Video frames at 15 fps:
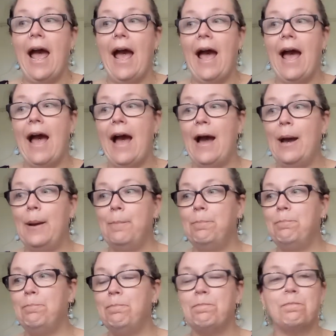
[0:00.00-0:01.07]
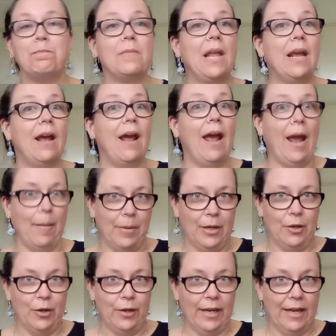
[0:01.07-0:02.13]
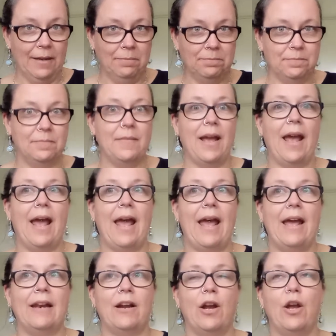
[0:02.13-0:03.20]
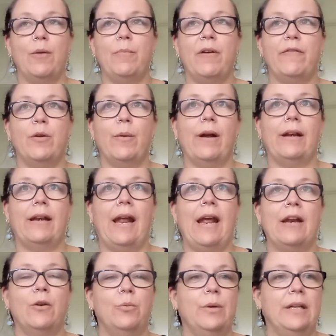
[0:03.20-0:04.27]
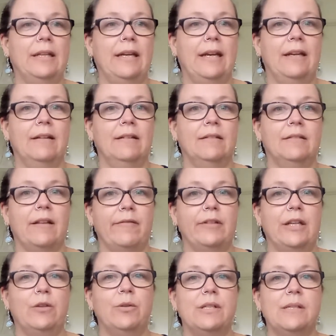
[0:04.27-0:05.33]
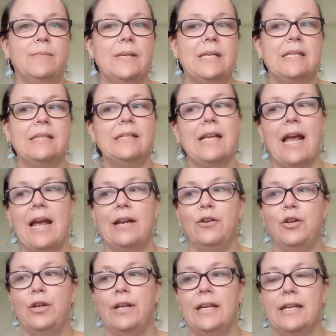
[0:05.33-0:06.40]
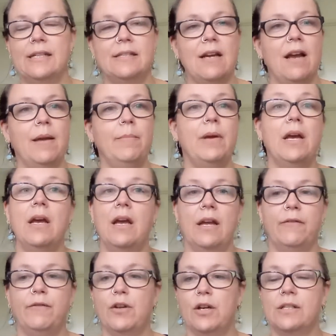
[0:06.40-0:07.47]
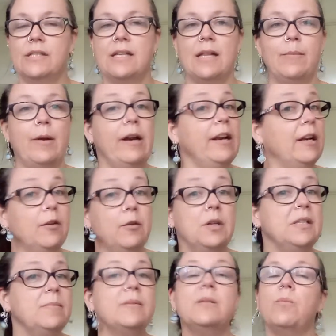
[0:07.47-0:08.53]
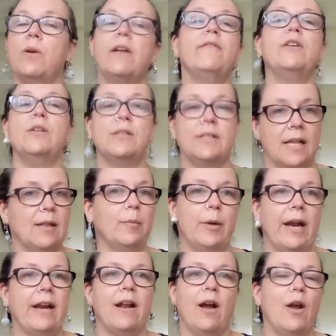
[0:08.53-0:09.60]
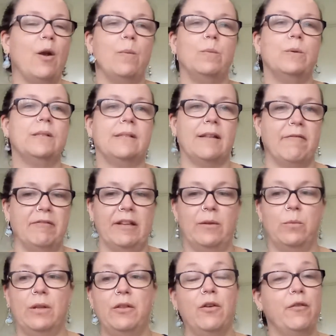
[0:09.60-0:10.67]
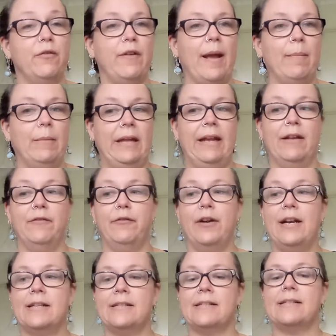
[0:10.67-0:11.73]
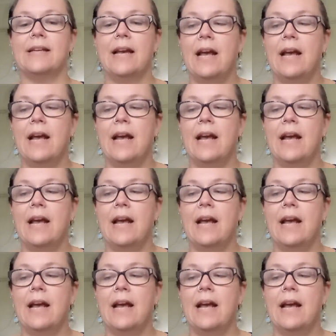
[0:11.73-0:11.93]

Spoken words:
Happy New Year, and I hope everyone had a really lovely Christmas and New Year time. If you don't celebrate Christmas, whatever you celebrate, I hope was lovely with your family and friends.